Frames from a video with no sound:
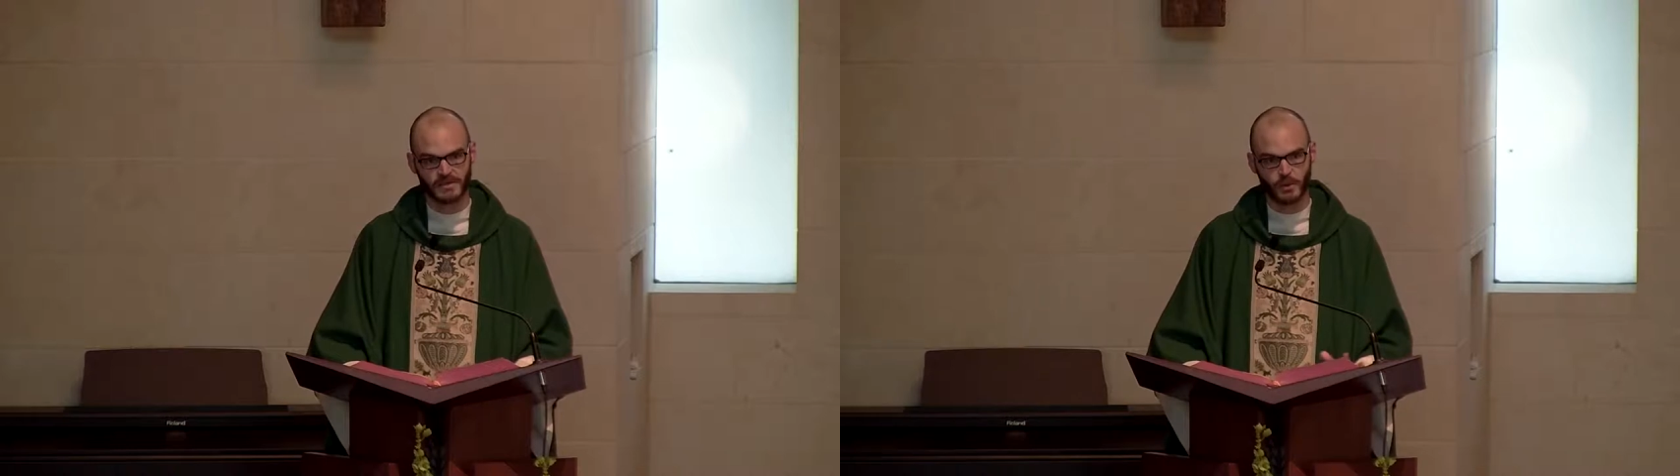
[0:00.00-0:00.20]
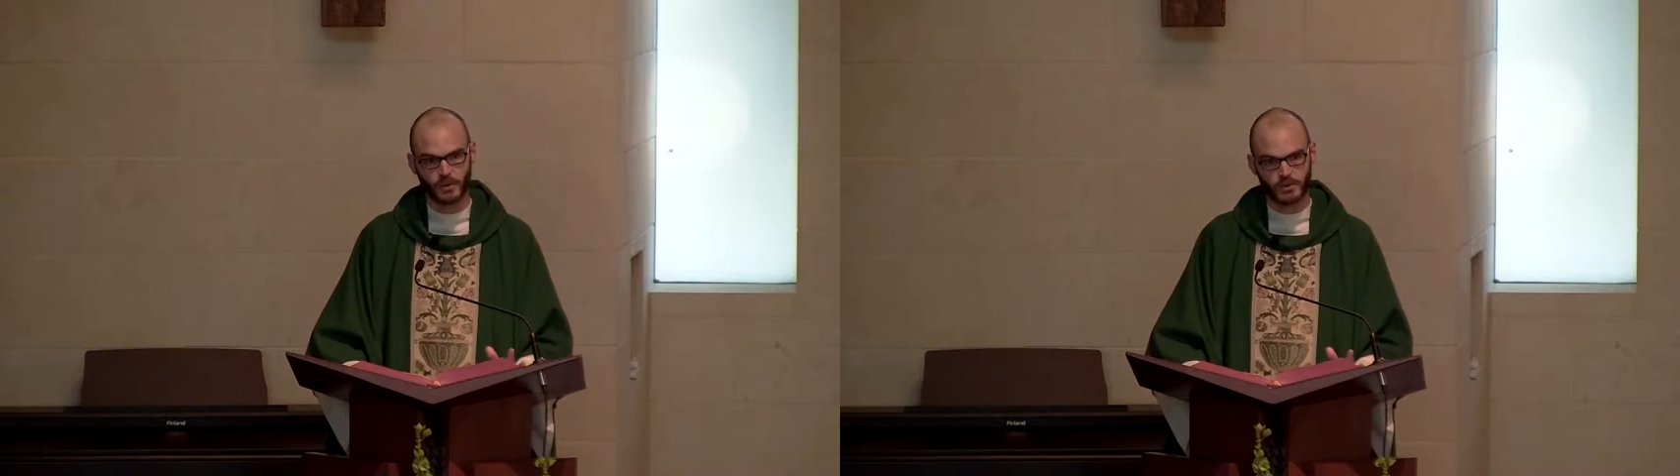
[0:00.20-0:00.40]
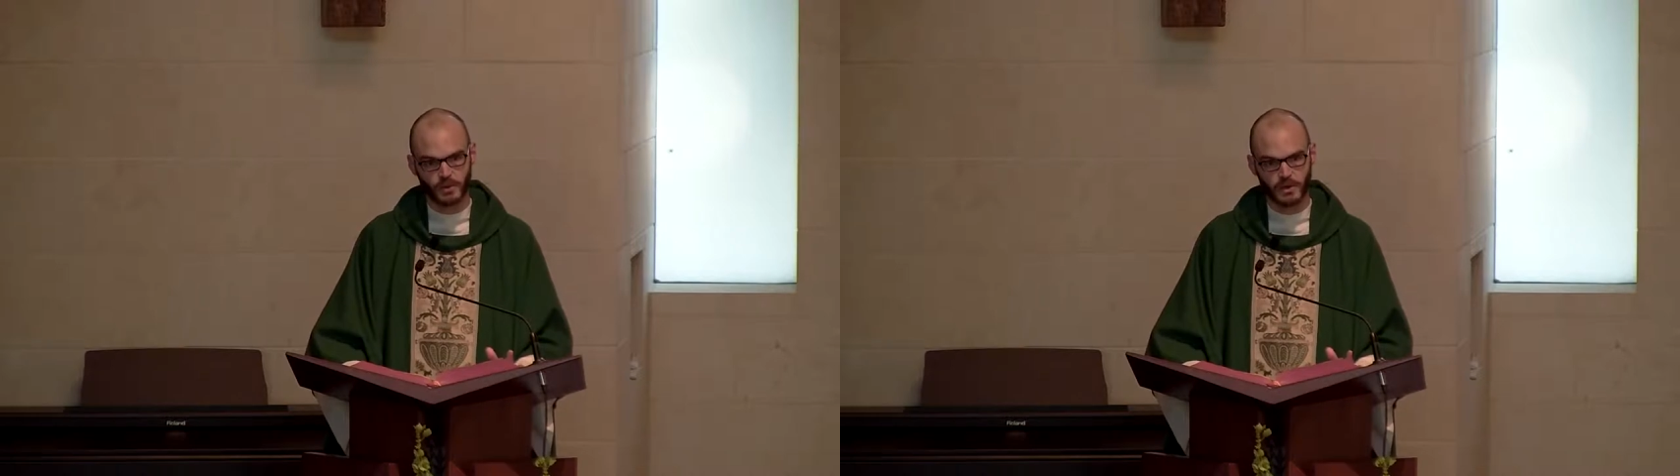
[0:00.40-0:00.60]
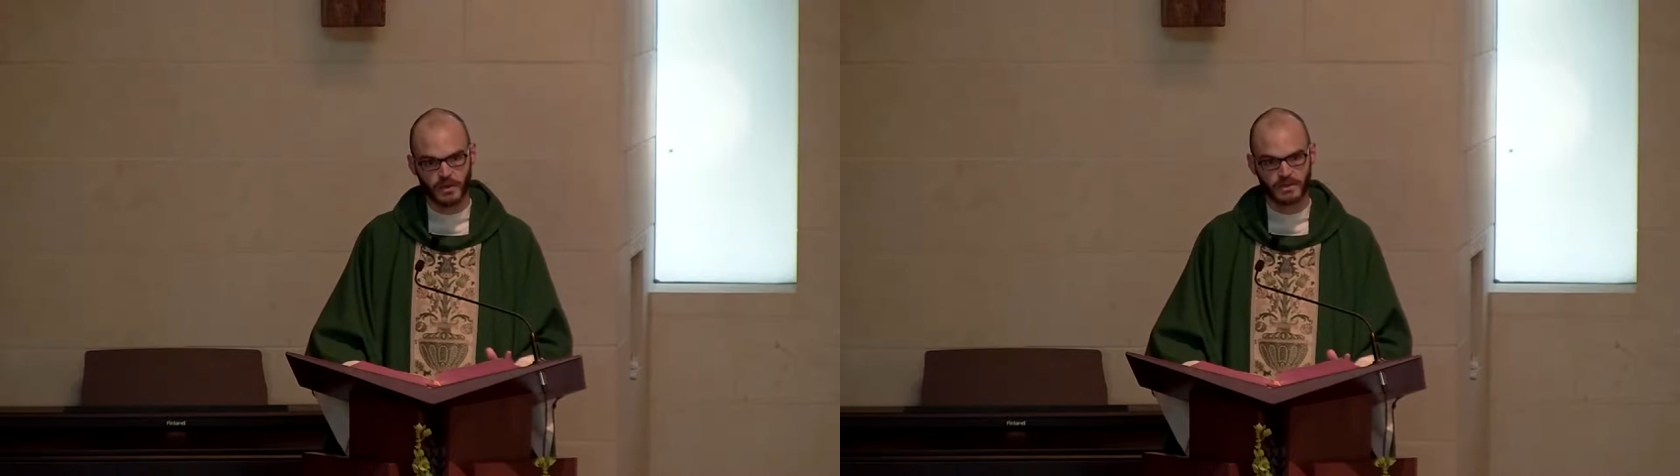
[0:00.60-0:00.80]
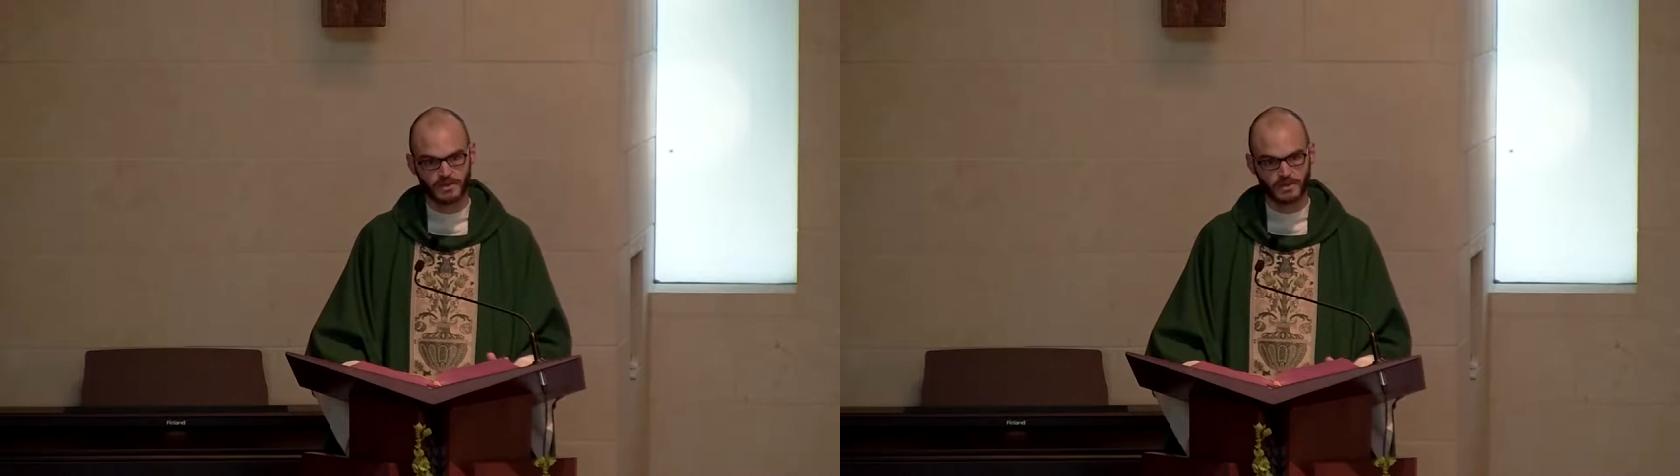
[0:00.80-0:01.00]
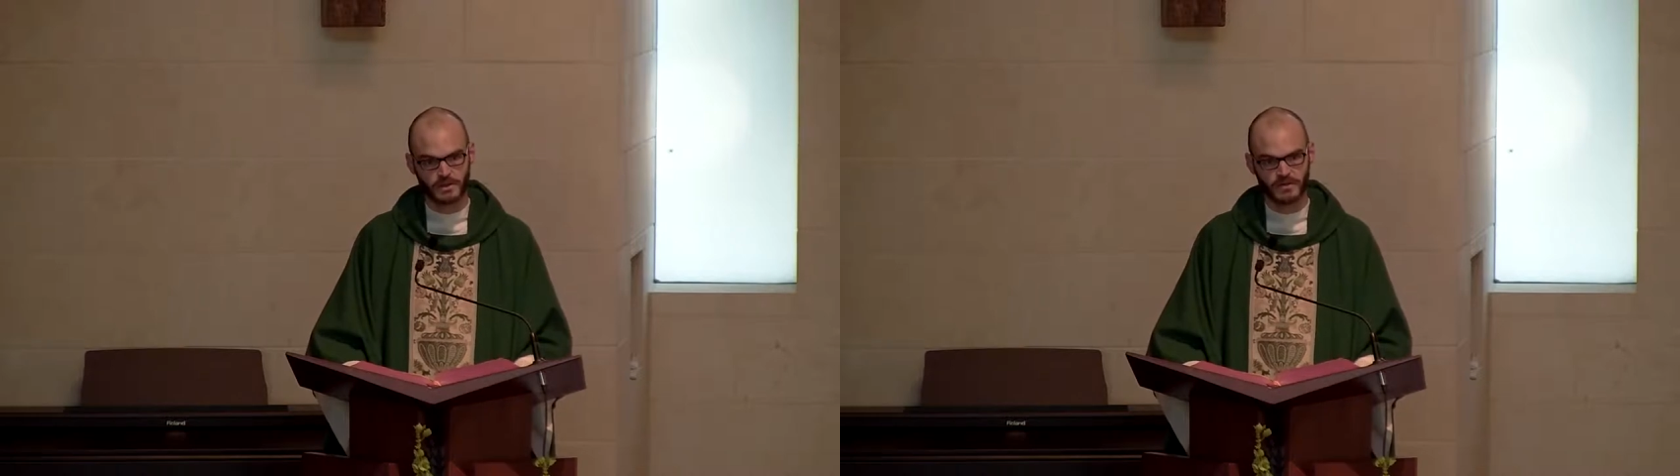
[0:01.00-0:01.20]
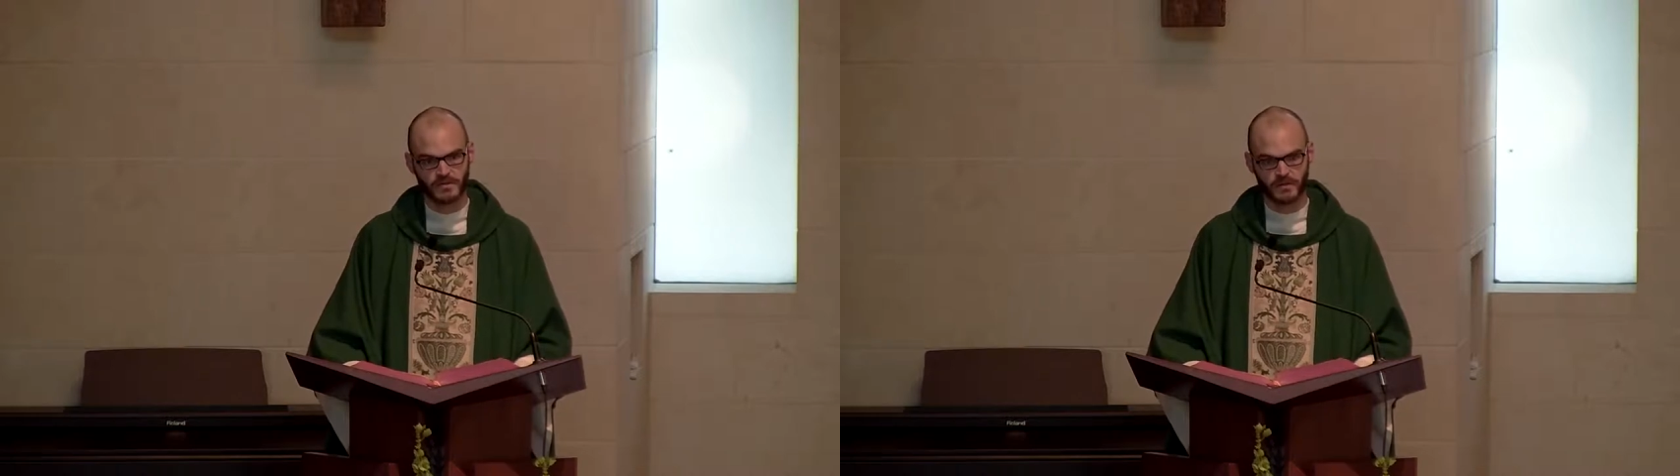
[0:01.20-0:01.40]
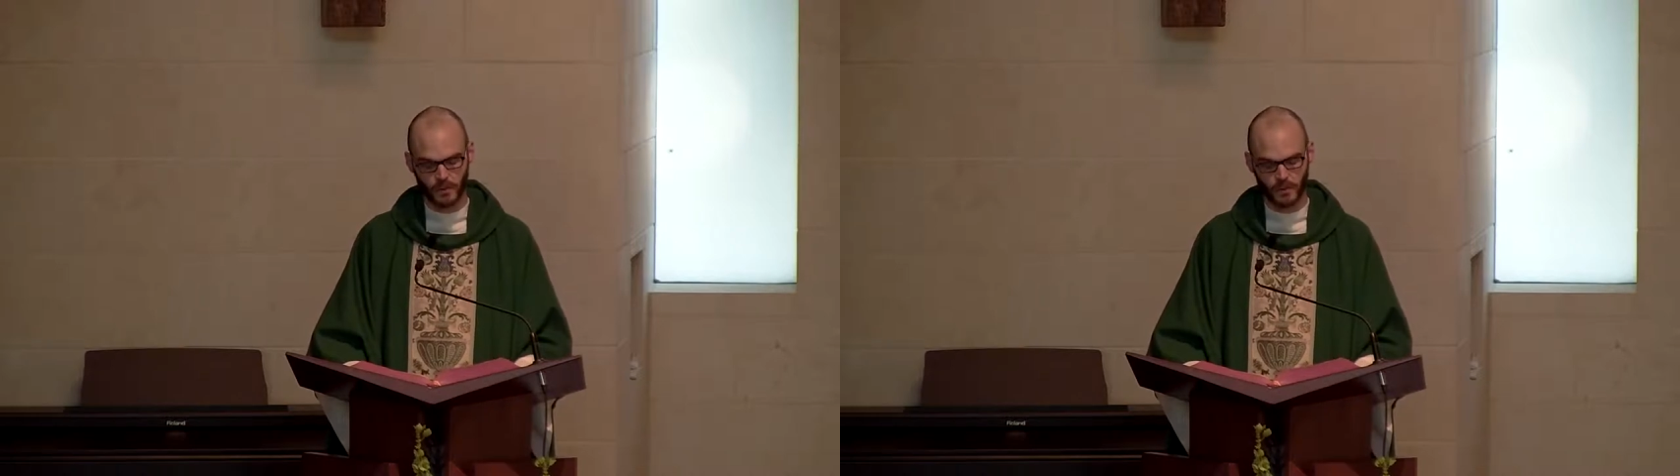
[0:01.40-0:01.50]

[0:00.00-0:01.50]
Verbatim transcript: more than we deserve,